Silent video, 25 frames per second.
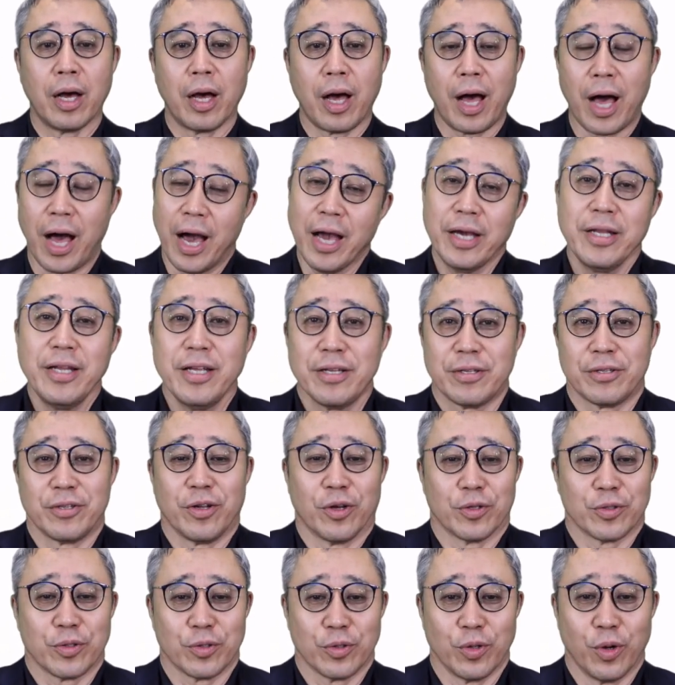I did
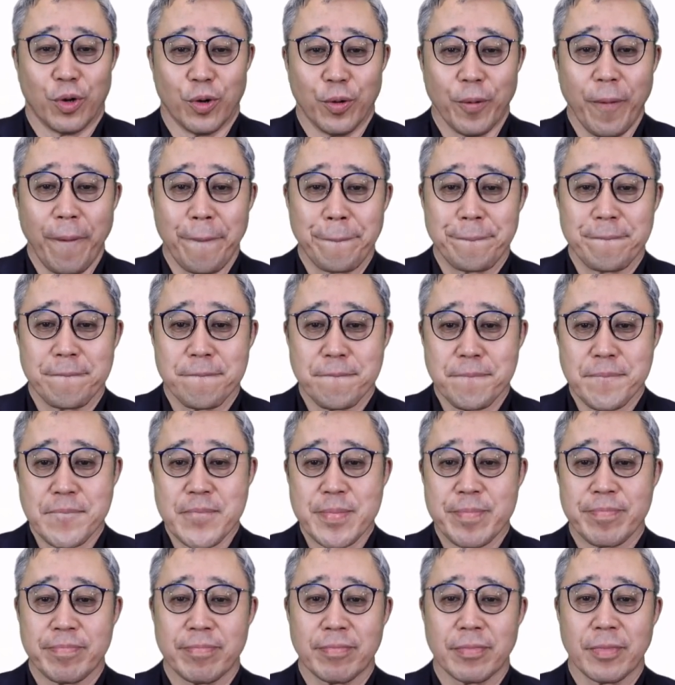not know
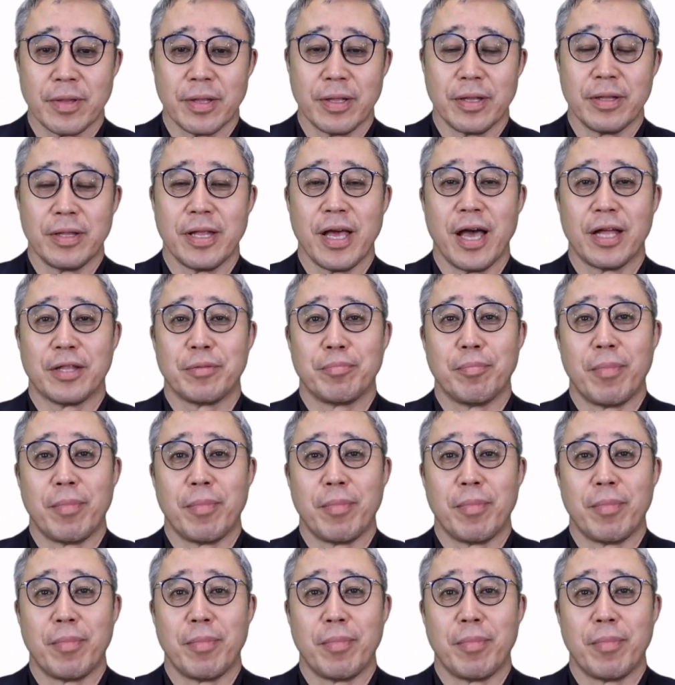that